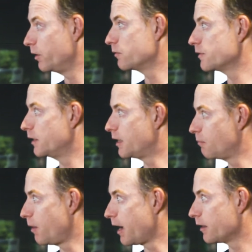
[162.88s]
There's
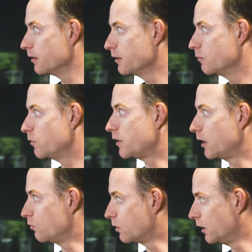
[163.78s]
quite a few trips
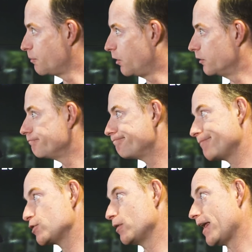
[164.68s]
involved,
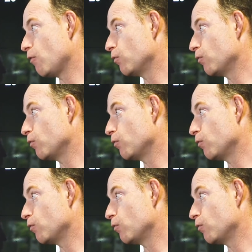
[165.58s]
you know,